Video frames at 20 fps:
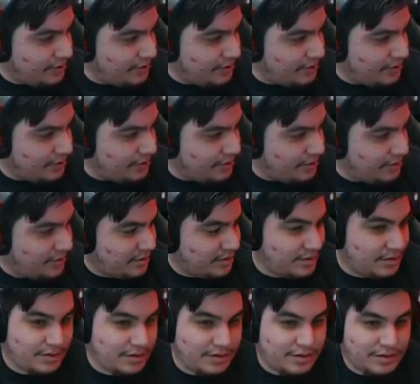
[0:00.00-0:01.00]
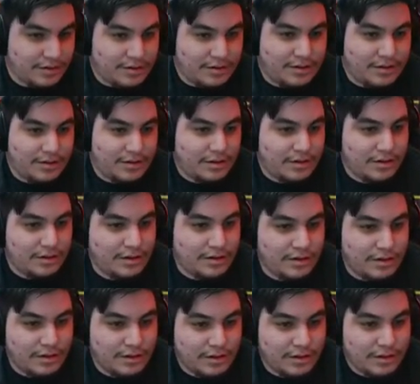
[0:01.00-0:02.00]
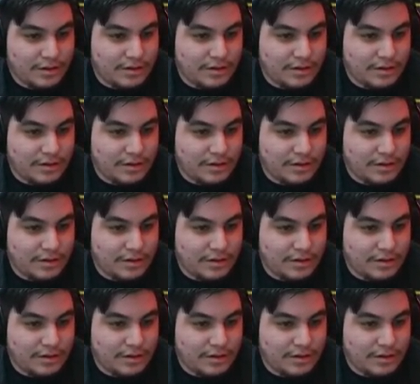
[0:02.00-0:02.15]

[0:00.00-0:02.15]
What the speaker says: Nobody speaks.